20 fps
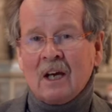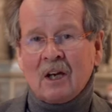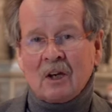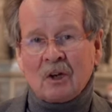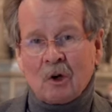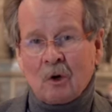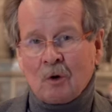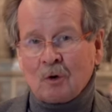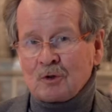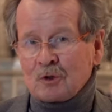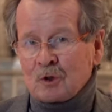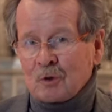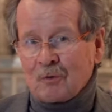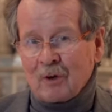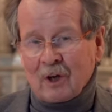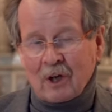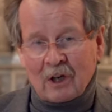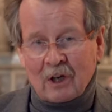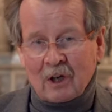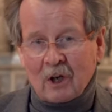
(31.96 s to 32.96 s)
those who
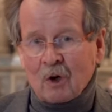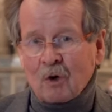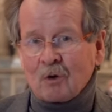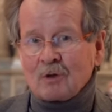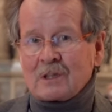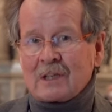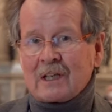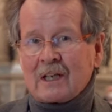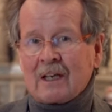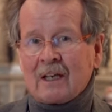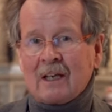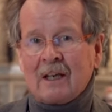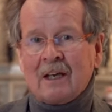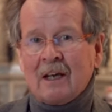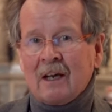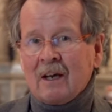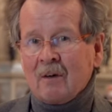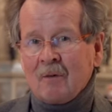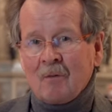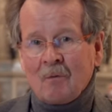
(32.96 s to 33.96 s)
were closely
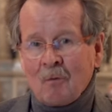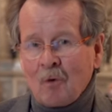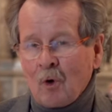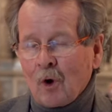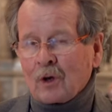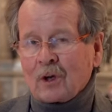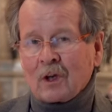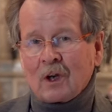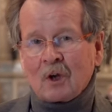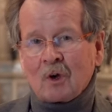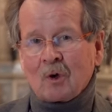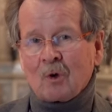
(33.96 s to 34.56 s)
working